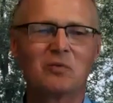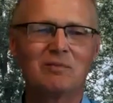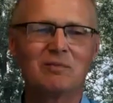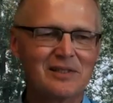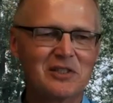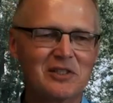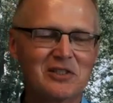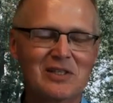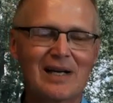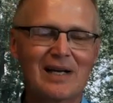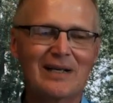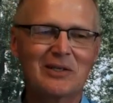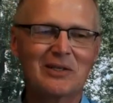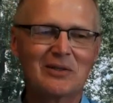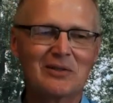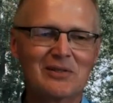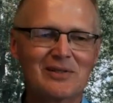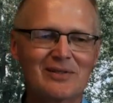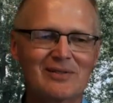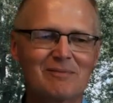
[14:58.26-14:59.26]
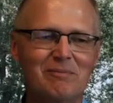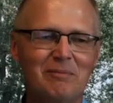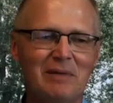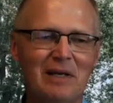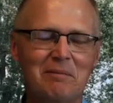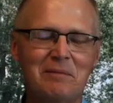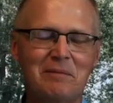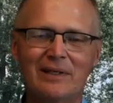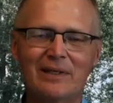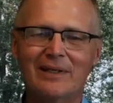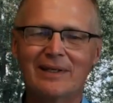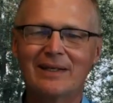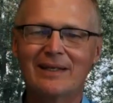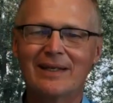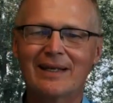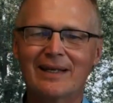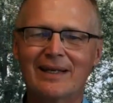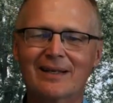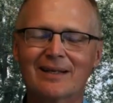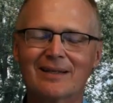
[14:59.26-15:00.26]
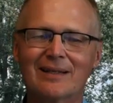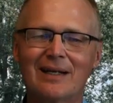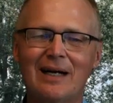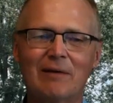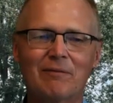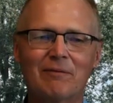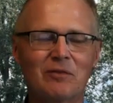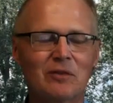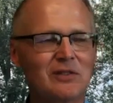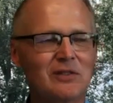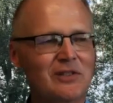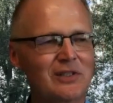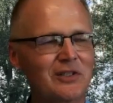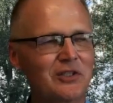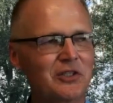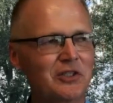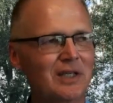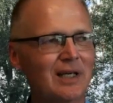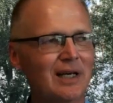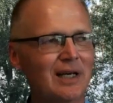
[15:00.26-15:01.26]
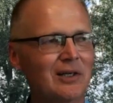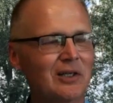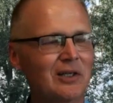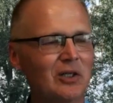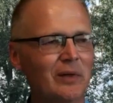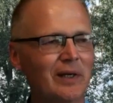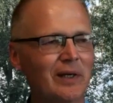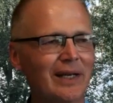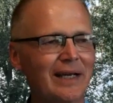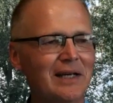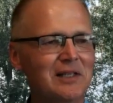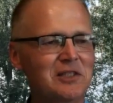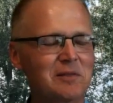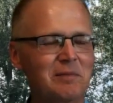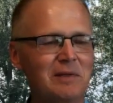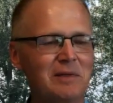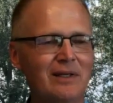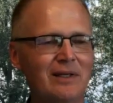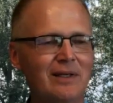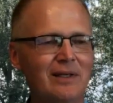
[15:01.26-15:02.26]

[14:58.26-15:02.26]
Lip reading: designers met me in a conference in Chicago and asked me to